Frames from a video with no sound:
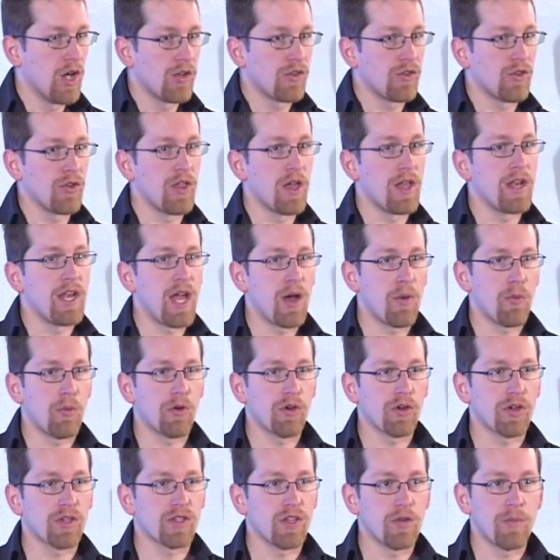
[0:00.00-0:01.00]
So that
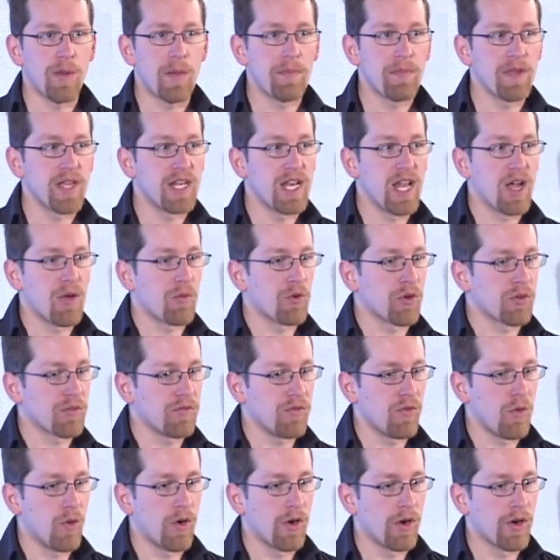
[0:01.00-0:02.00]
network, there might be a network
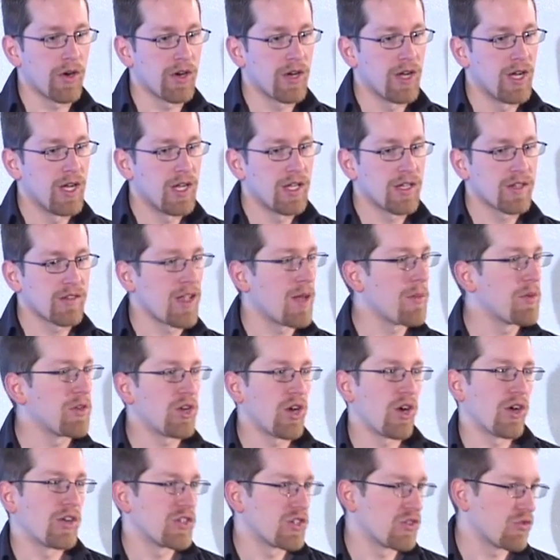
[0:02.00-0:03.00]
for
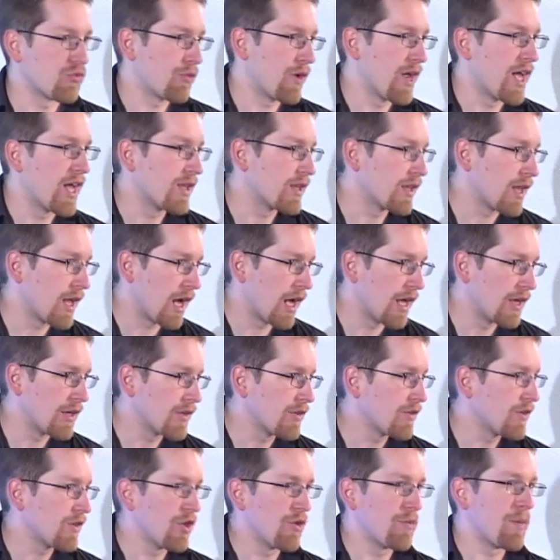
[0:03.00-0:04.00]
sabotaging rail
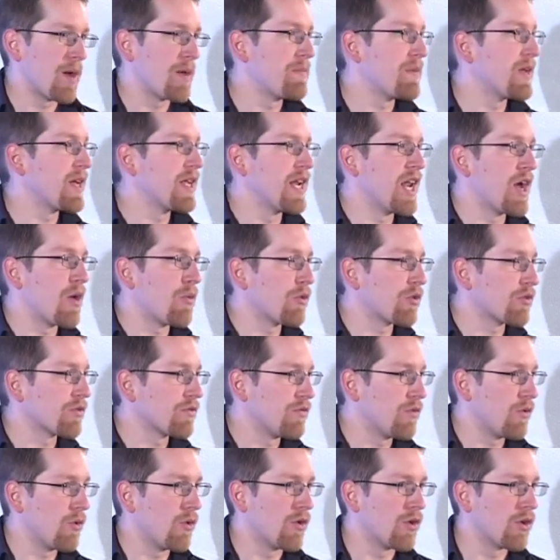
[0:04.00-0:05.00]
lines. There might be a network
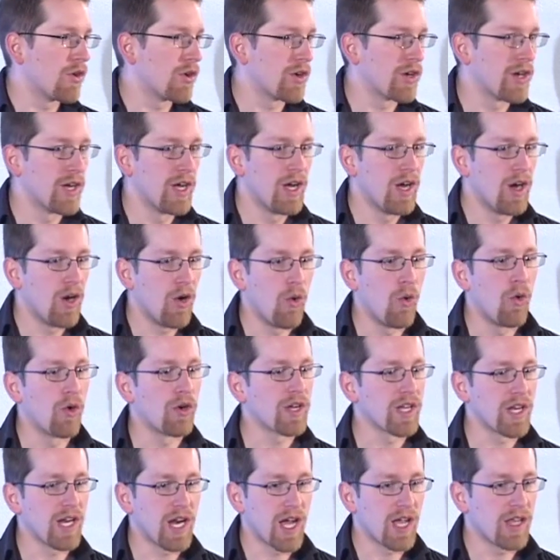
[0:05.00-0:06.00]
for
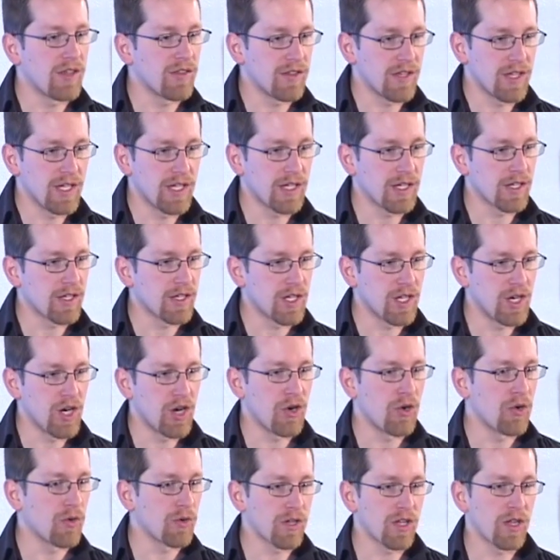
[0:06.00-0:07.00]
organizing, you
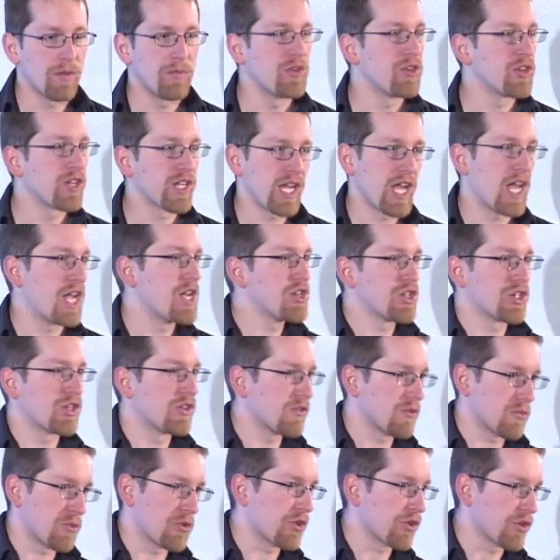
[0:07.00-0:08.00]
know,
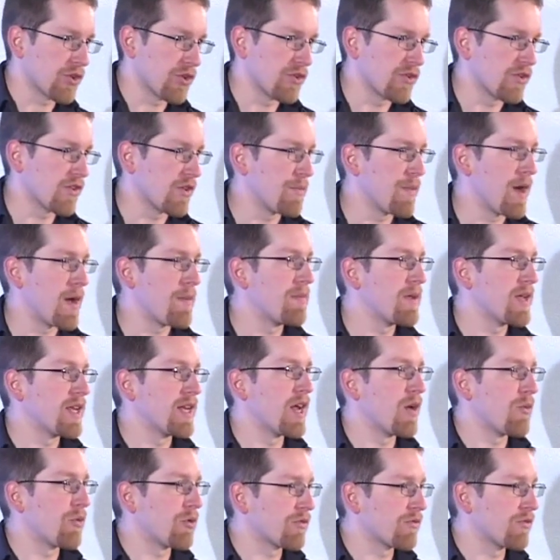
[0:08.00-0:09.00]
communications workers. There might be a
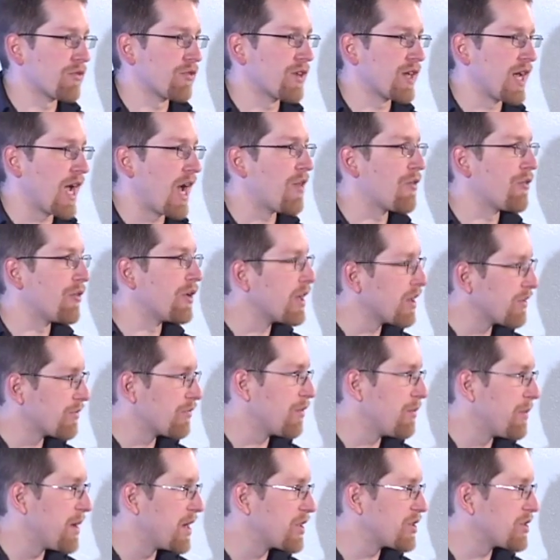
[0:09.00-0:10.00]
network for gathering
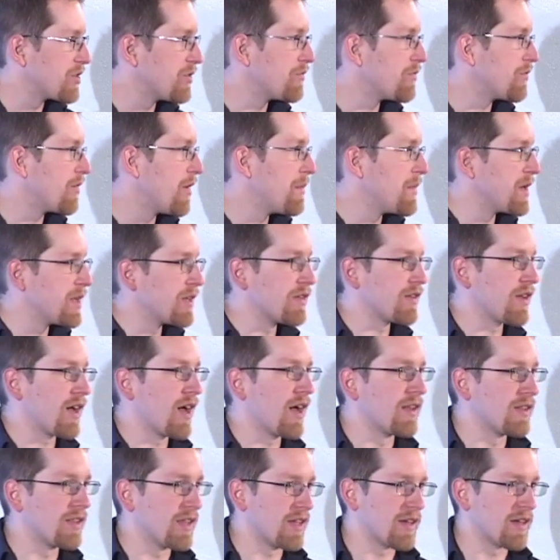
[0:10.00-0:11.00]
information from
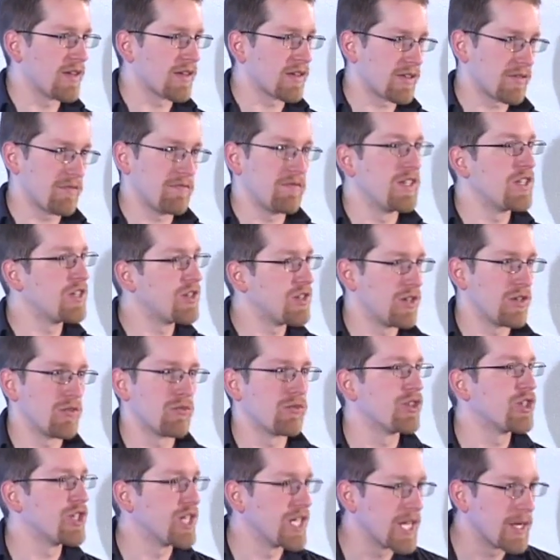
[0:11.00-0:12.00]
inside the Vichy
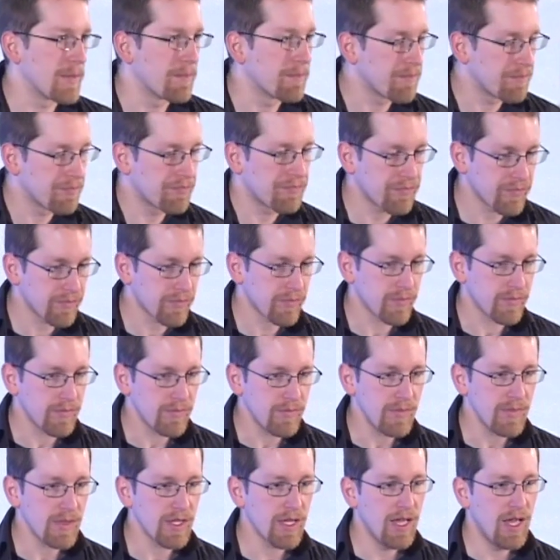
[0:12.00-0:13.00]
regime.
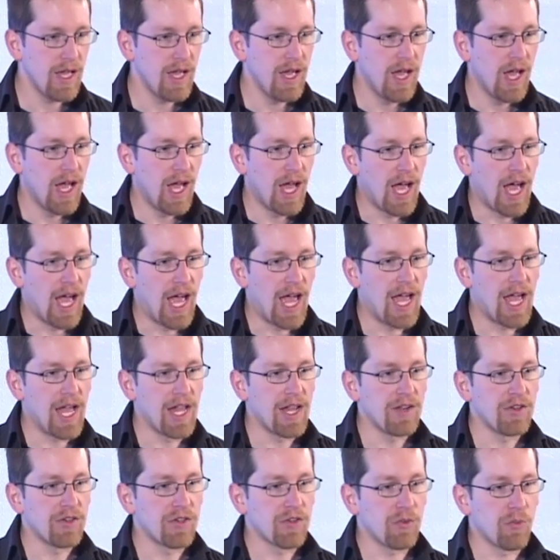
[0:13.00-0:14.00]

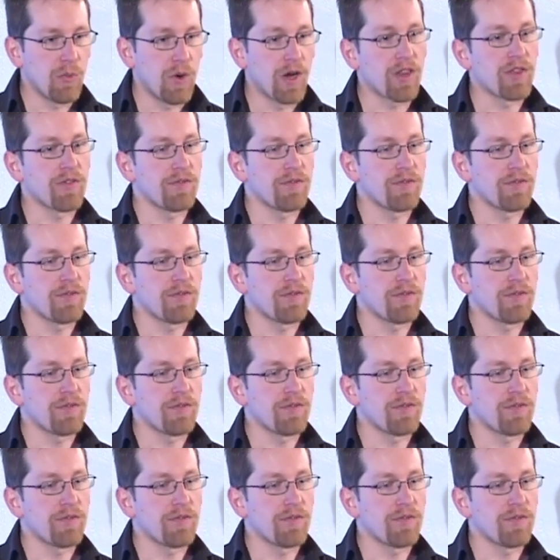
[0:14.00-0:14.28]
And one of